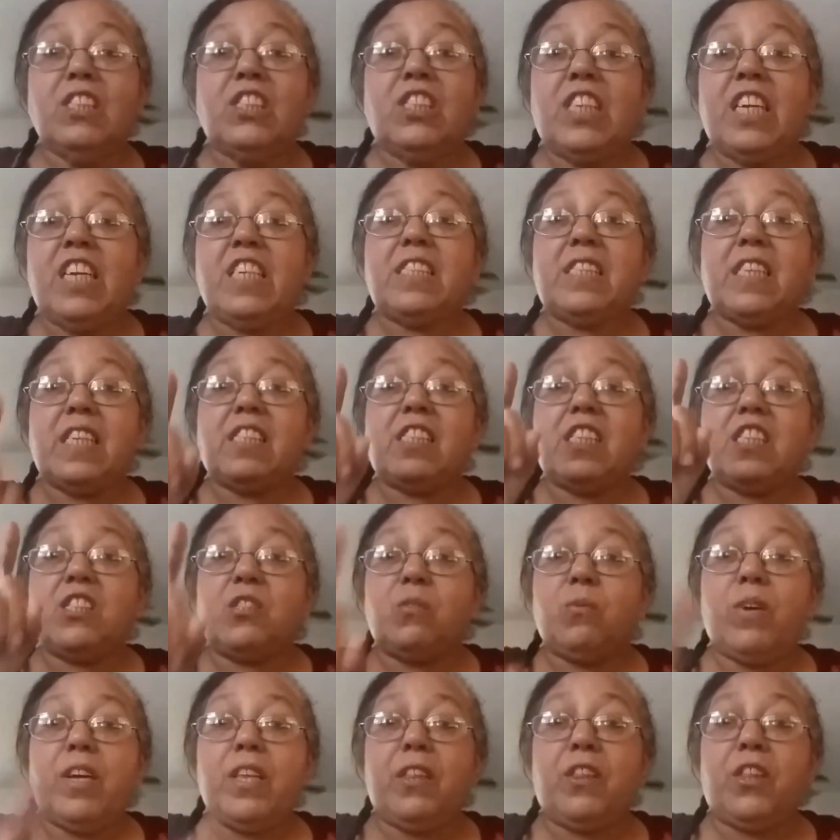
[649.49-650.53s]
Jesus
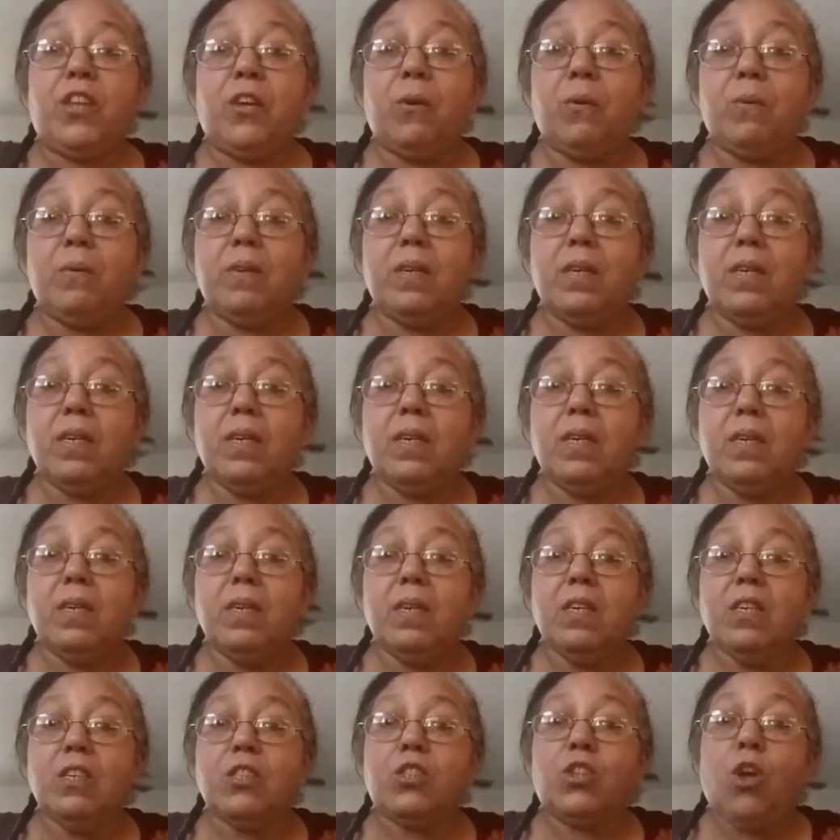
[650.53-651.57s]
is with you.
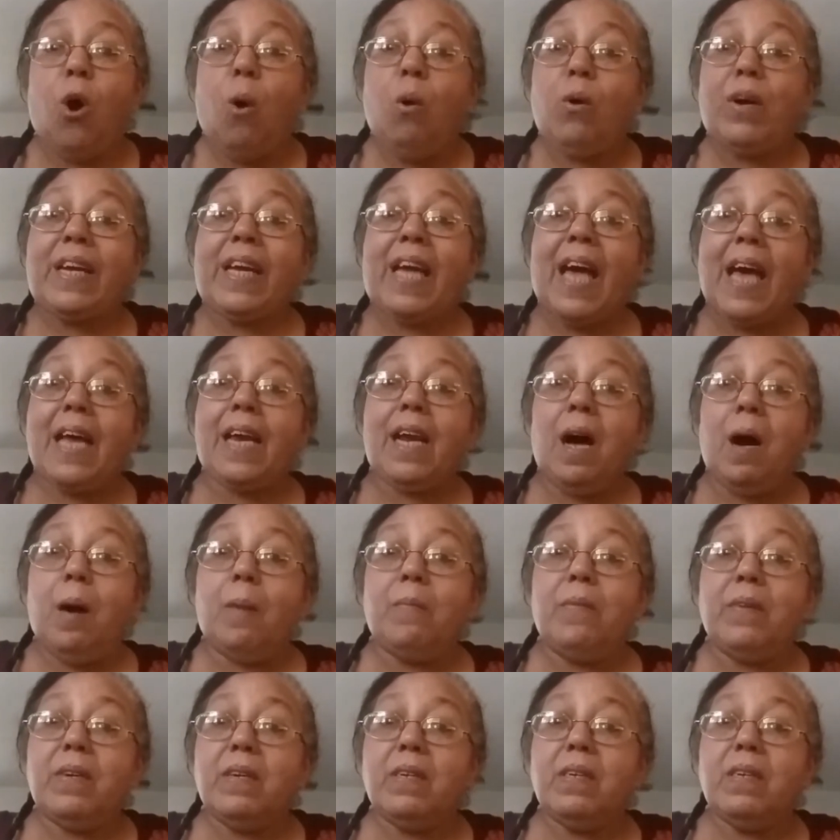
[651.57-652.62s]
So get
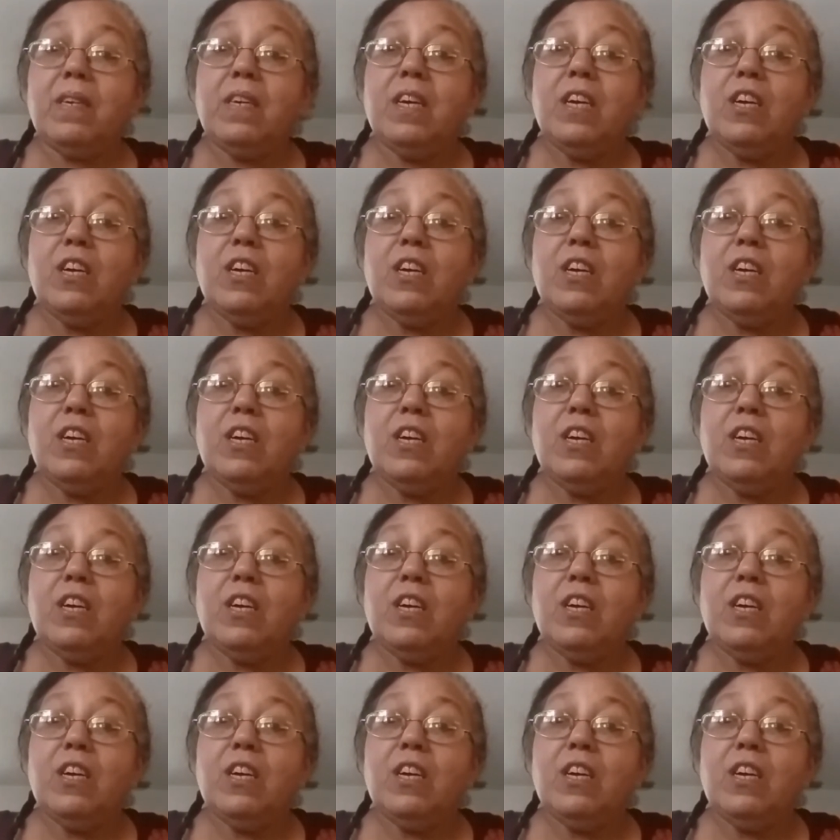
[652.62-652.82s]
up.